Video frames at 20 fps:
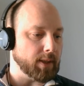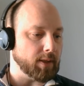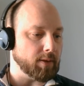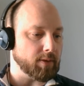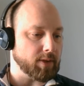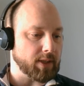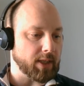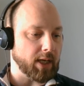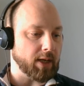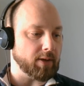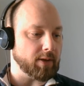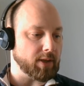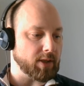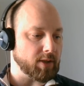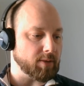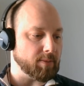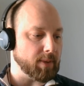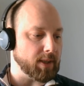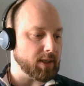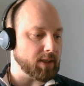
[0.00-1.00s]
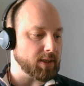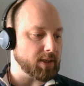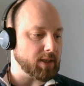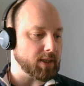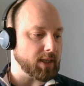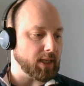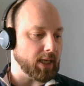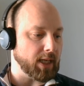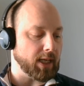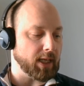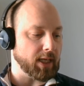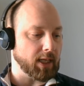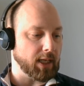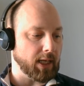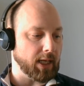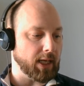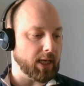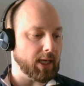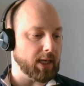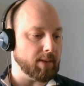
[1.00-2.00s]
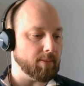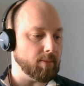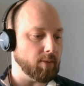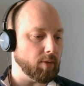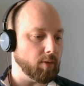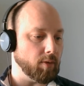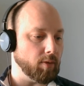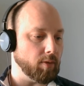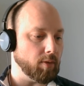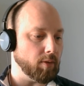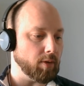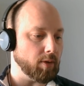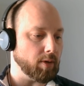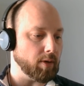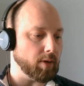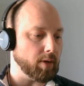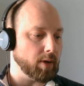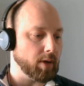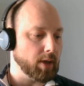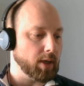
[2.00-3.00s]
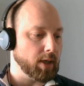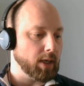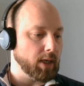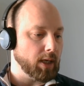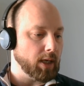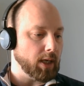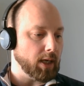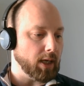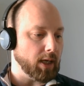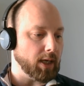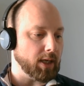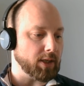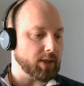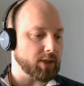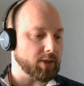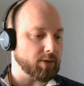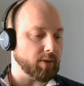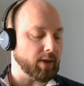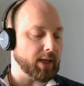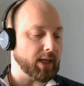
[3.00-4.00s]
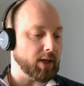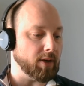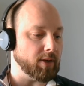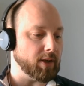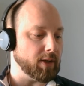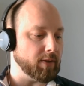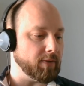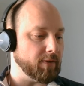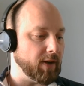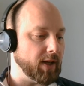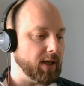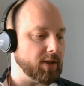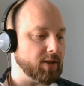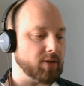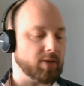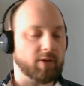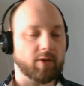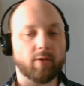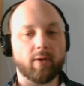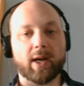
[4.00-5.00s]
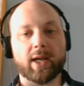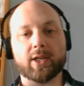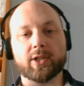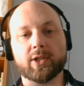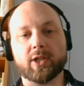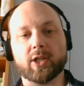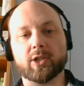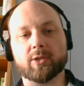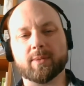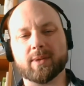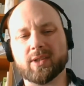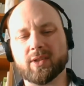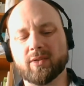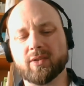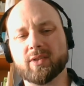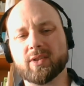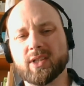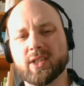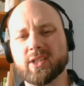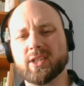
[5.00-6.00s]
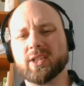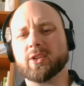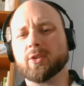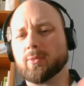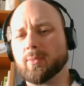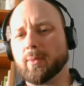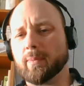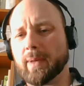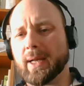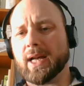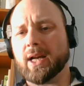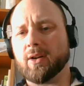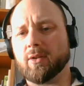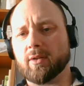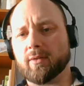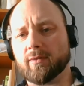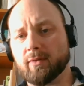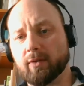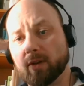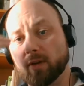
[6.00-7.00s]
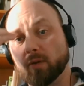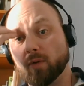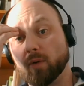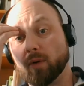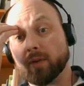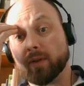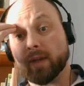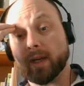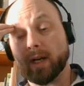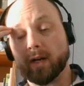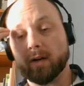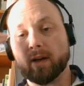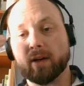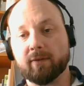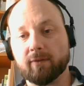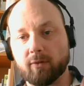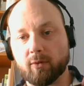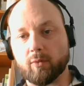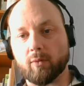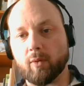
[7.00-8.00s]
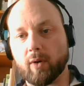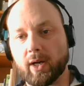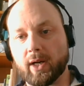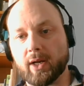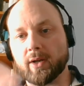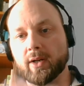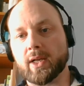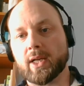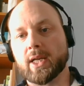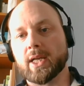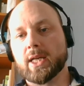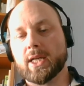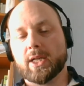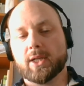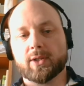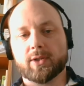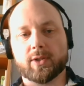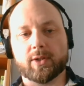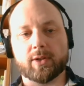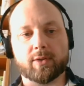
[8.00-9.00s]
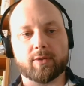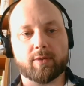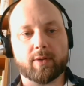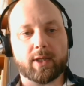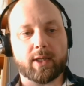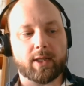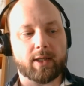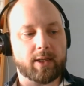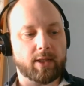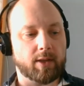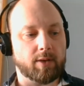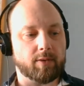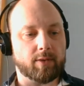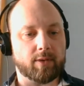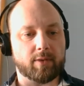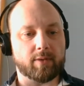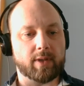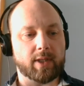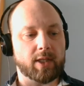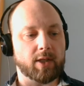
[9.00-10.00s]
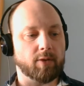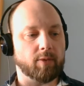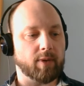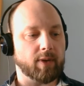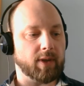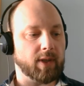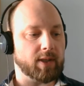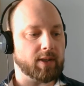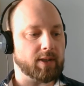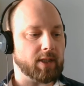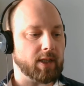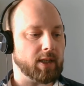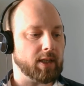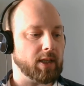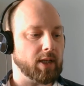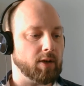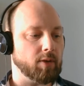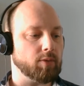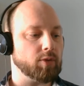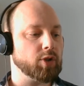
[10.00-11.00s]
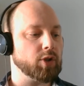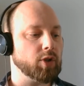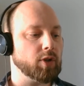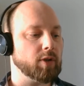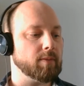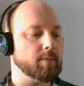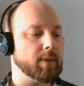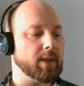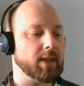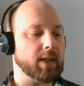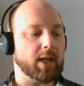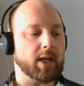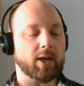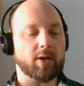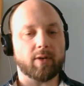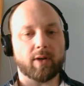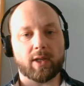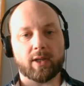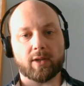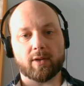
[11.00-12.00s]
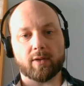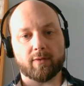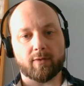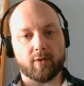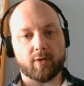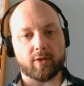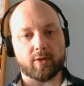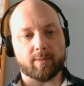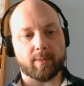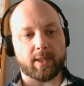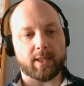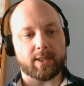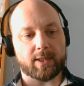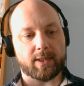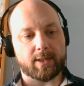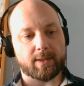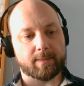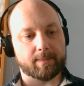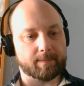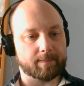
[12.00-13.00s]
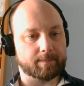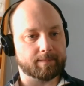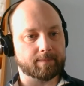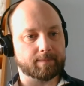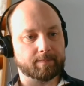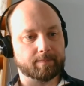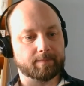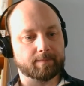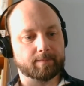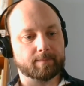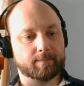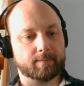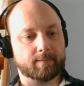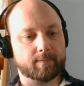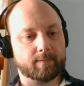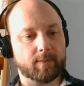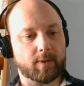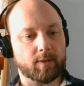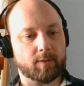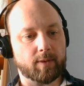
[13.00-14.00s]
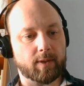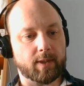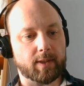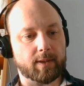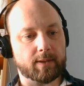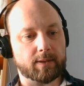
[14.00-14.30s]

stay or dismiss a claim, or strike out a defense and grant judgment. So there's considerable power for the court there, if required, to deal with things that shouldn't be there in the first place. Okay.